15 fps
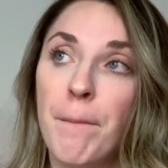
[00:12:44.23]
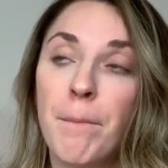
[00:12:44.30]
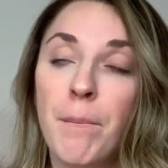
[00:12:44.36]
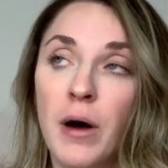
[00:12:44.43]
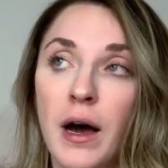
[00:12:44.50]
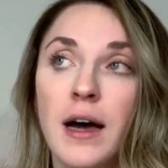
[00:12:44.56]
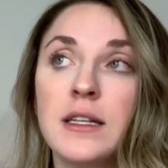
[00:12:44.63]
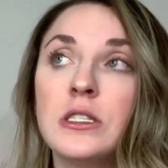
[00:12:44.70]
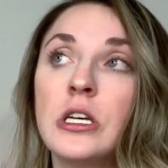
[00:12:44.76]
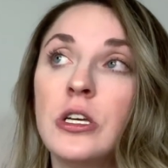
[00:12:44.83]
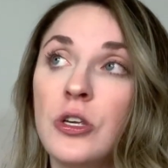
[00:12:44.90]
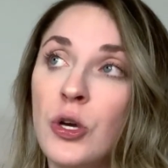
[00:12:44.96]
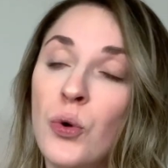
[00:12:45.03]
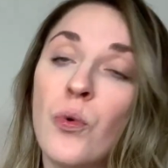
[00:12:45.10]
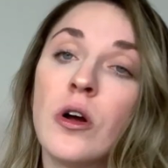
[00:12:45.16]
but
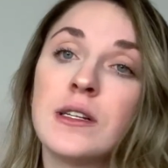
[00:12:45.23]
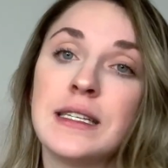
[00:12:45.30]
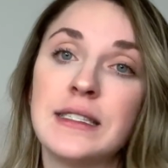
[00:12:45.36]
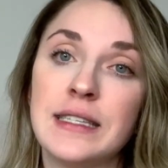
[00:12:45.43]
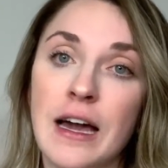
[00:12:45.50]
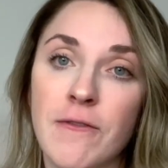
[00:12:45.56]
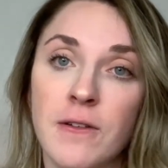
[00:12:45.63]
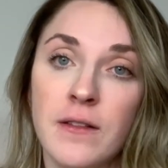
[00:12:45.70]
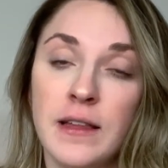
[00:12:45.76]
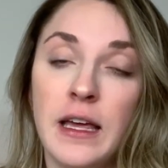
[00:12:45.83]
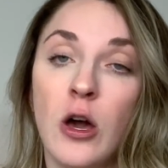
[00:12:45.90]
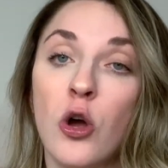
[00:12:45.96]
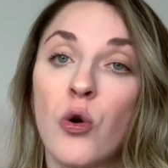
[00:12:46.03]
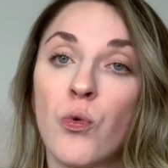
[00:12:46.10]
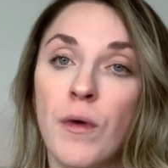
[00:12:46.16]
Uworld is definitely
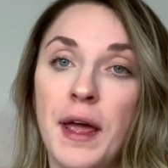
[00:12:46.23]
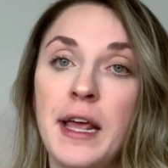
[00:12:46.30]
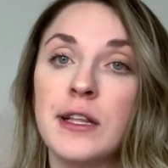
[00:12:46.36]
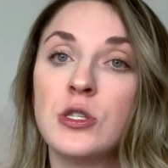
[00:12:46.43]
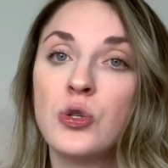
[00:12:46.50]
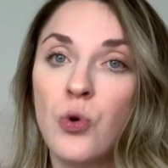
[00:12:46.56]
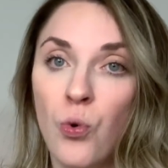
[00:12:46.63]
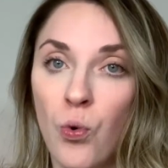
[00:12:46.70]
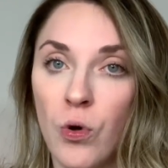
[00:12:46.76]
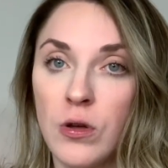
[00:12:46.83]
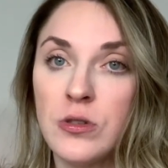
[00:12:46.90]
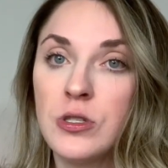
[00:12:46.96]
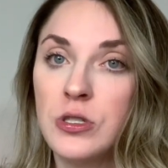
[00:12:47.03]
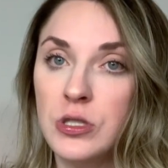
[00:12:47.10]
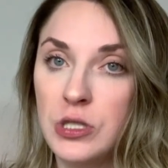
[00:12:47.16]
a great tool
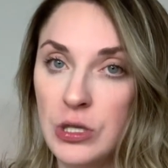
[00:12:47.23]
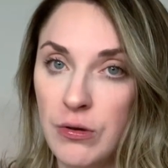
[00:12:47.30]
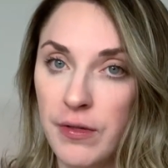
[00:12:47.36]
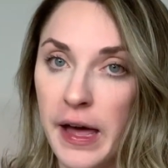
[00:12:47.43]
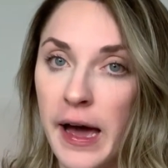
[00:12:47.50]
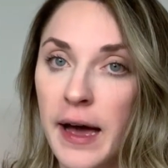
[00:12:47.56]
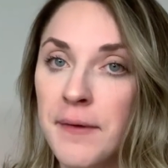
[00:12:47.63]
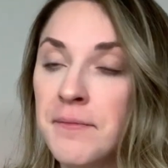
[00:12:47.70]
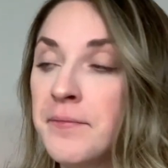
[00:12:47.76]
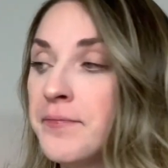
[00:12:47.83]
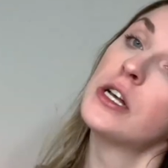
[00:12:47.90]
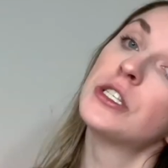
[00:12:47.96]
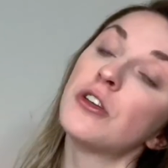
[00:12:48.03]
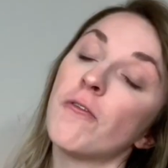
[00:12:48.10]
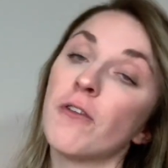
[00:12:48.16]
to do that.
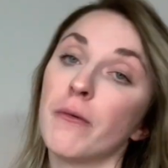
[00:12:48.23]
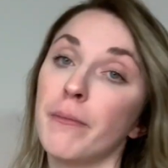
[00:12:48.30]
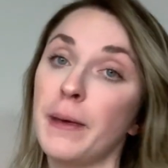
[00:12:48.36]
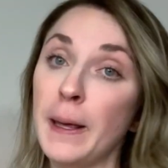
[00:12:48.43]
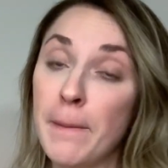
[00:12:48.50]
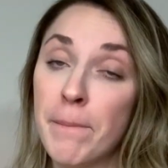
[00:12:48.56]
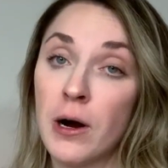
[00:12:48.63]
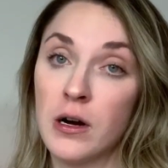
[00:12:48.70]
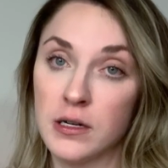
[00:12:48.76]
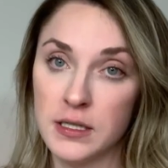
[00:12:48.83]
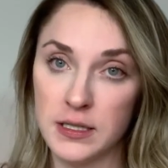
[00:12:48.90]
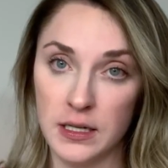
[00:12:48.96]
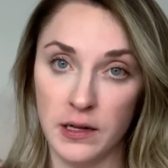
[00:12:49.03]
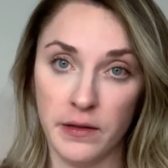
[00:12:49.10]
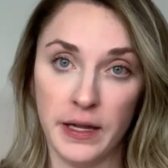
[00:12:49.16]
So for me
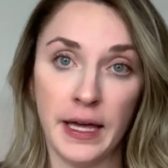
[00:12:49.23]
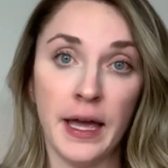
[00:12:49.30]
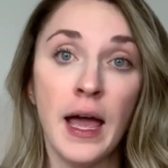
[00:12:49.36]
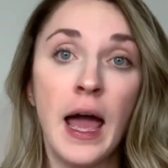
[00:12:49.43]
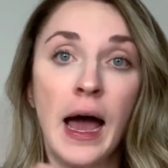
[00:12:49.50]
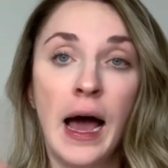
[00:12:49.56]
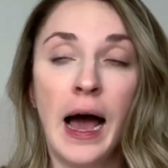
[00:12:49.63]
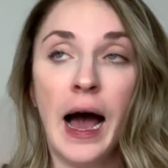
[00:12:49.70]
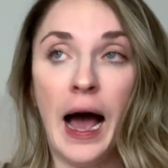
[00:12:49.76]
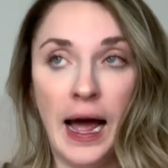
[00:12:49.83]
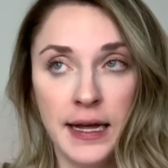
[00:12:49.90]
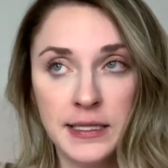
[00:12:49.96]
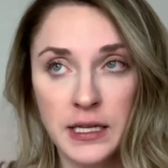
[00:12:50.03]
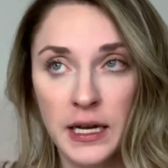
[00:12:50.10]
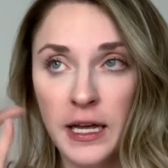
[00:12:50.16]
personally, I
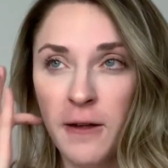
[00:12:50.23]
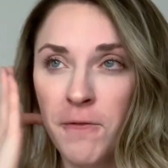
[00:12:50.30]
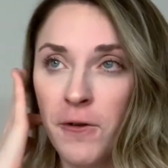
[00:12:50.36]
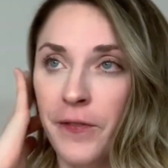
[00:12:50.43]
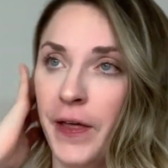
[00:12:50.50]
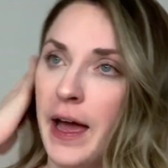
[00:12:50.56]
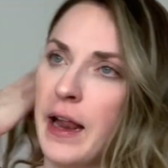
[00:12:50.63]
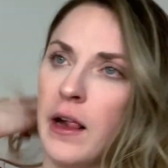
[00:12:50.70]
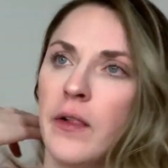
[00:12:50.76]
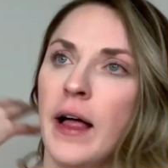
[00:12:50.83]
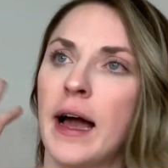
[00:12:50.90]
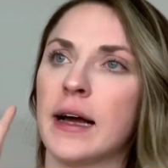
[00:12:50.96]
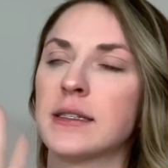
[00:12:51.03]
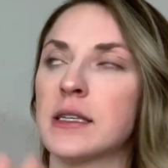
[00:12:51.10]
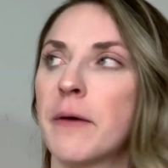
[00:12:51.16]
studied for the
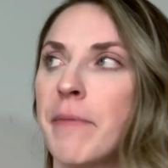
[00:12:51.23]
NCLEX